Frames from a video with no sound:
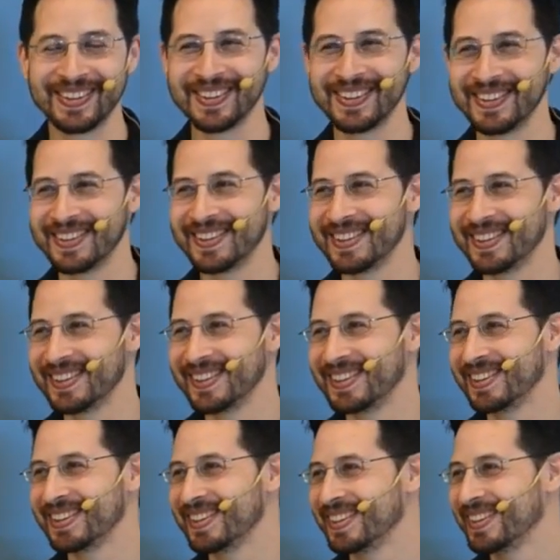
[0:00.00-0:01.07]

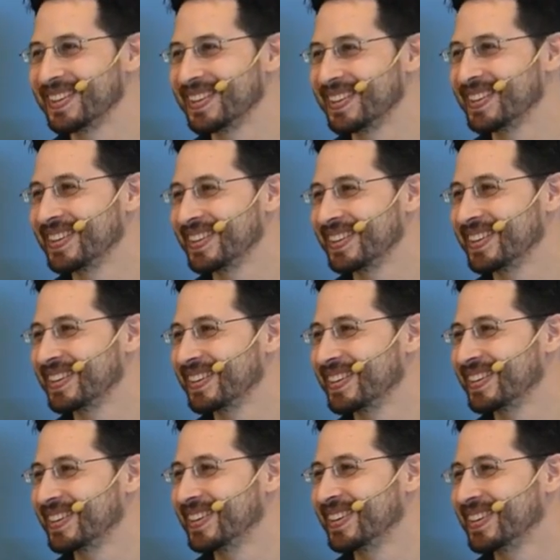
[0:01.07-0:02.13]

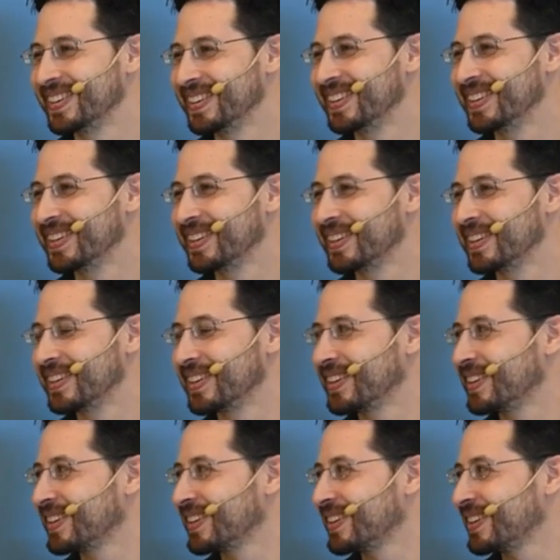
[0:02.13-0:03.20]

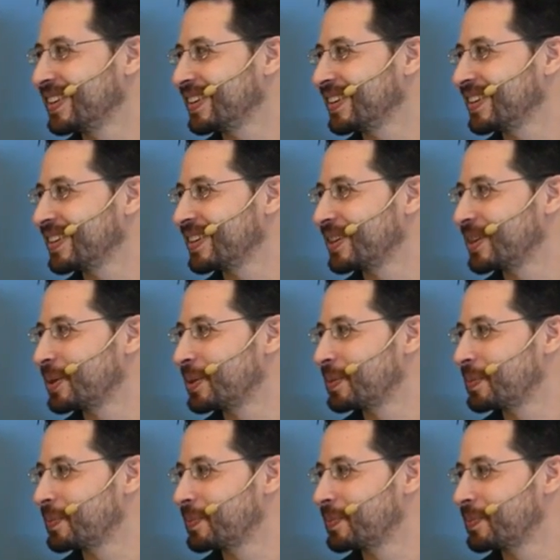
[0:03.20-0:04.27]

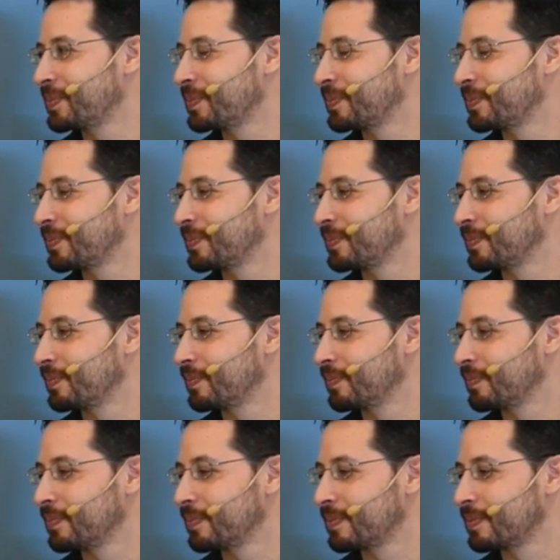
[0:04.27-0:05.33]

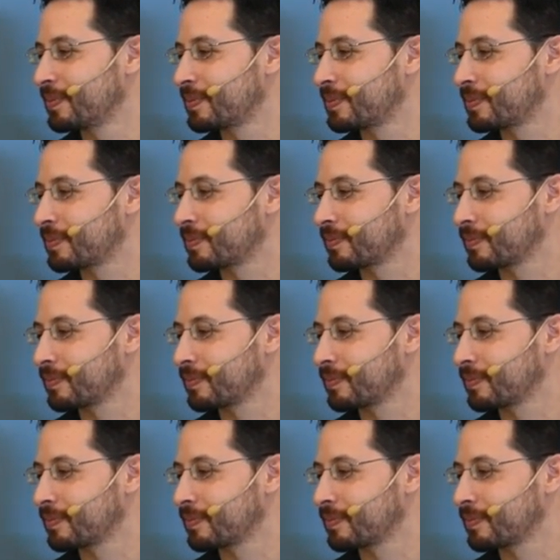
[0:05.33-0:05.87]
This person isn't speaking.